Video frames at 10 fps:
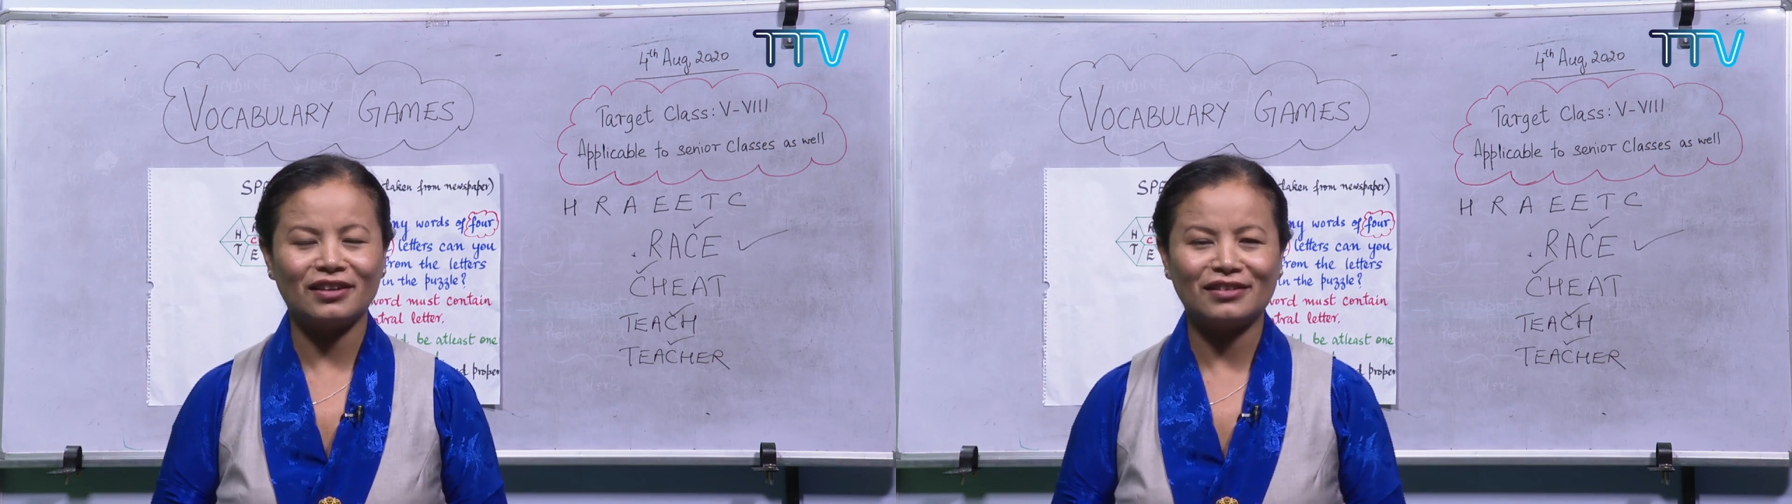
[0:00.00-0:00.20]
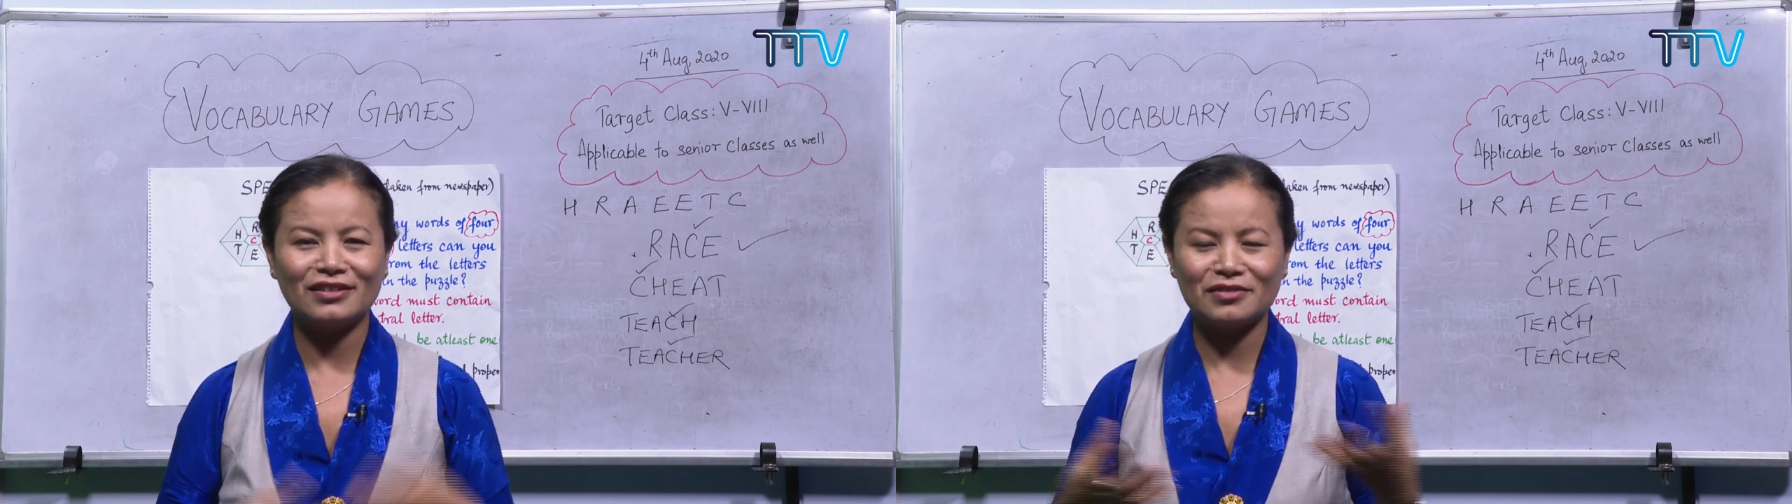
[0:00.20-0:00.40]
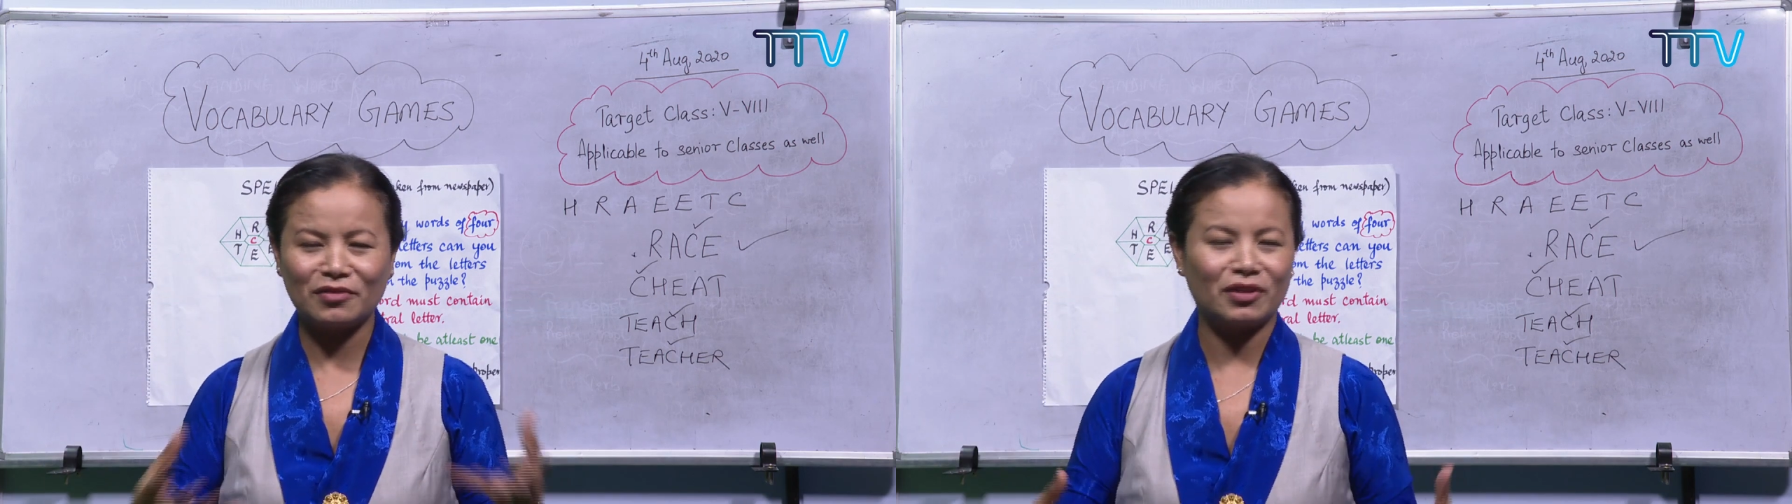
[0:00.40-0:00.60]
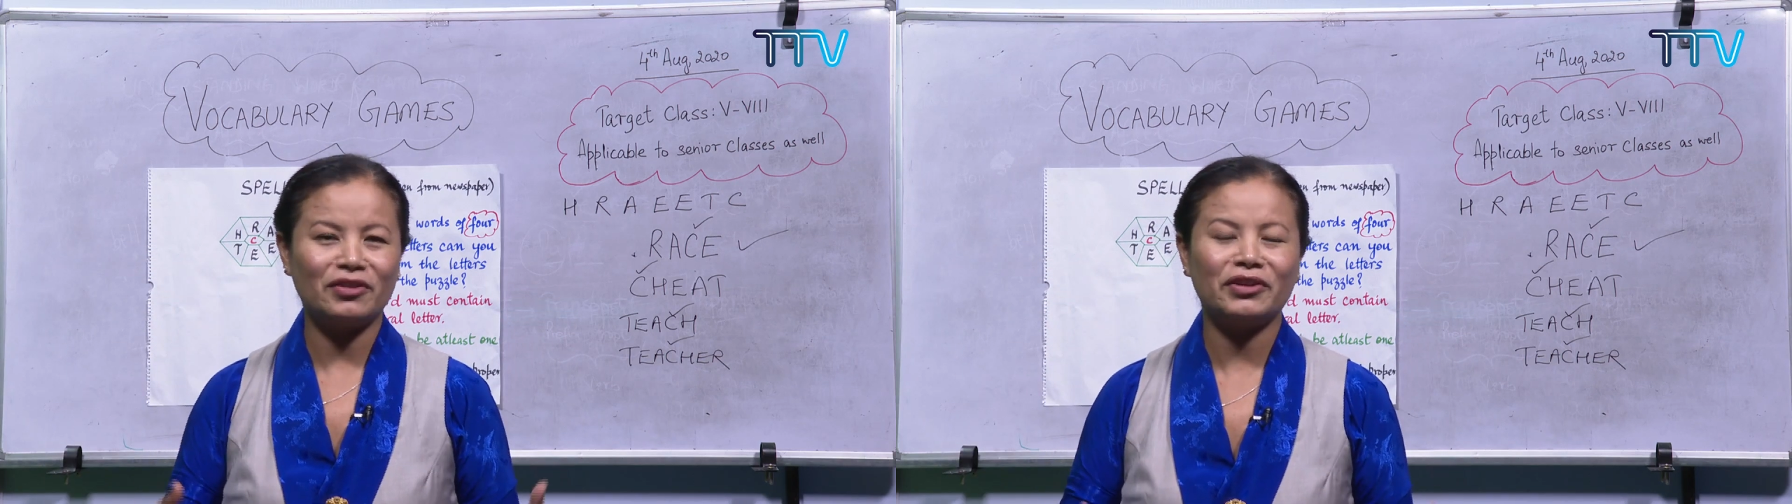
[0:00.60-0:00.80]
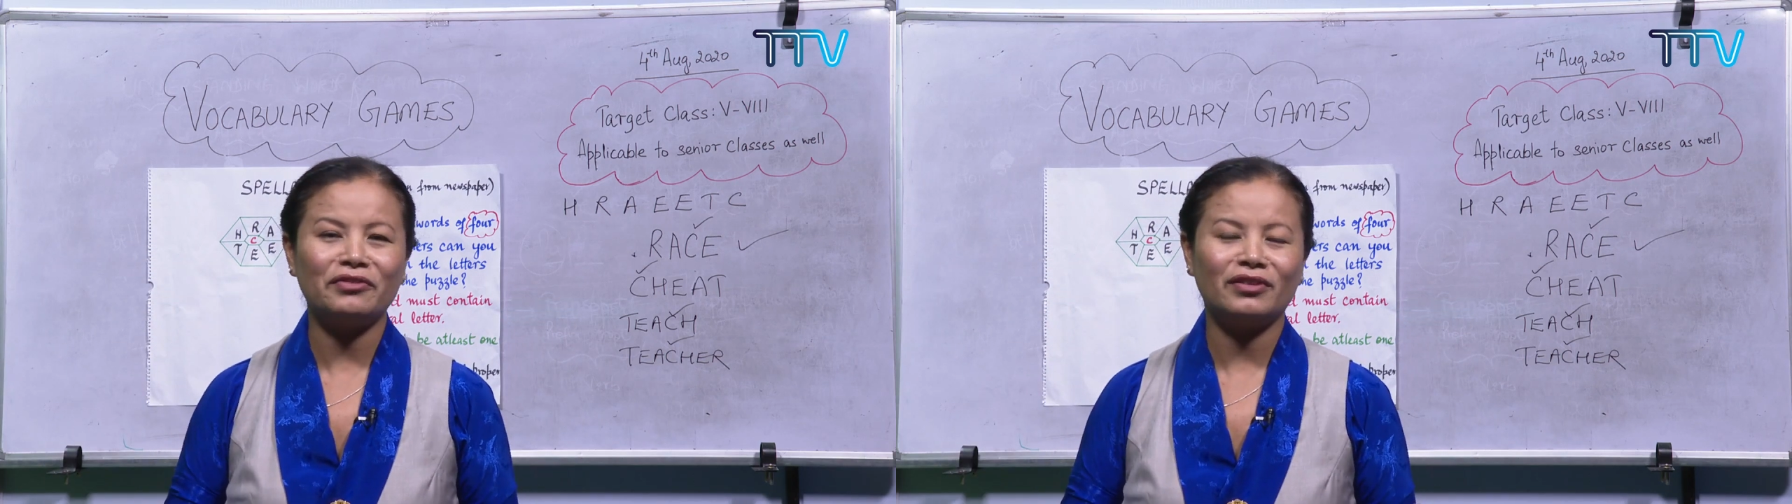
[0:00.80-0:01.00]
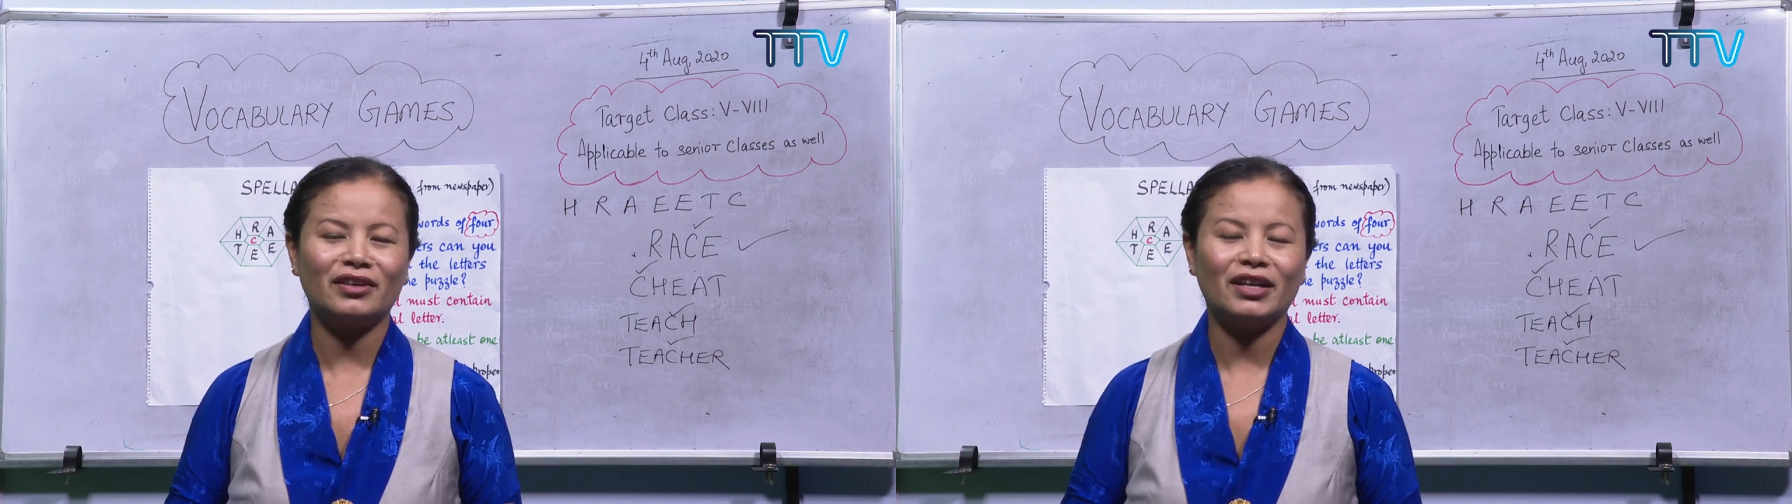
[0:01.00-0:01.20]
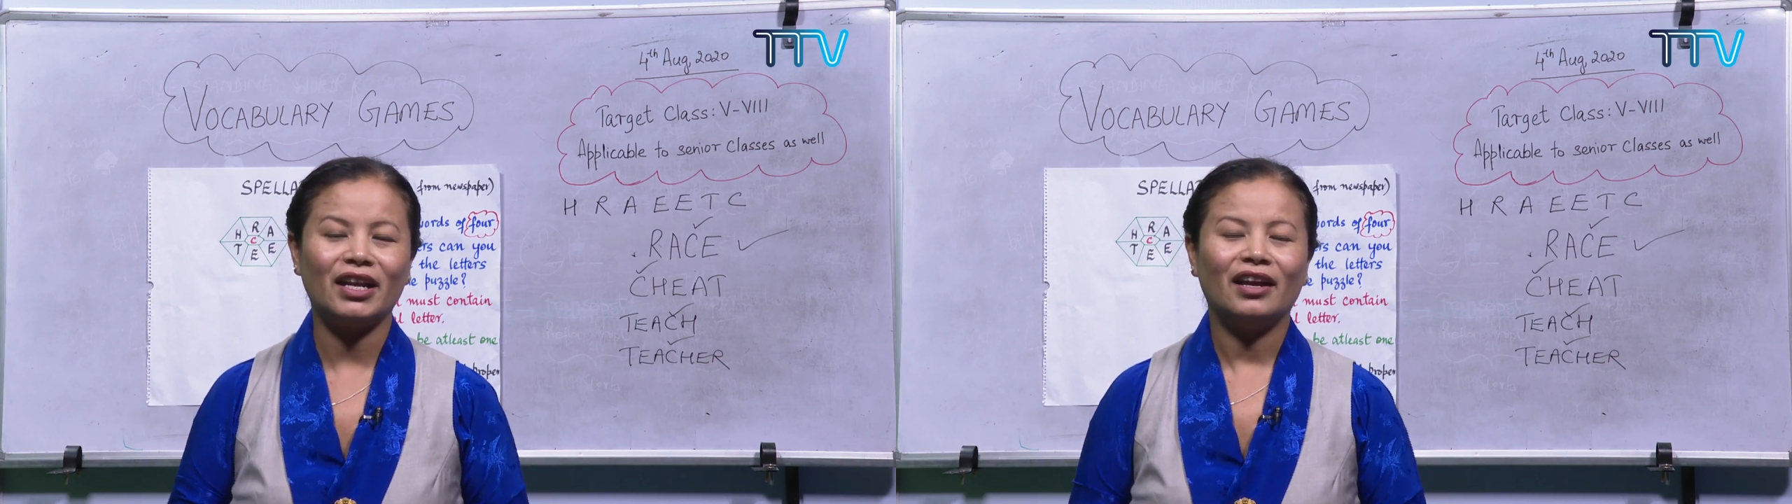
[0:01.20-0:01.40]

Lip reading: in river.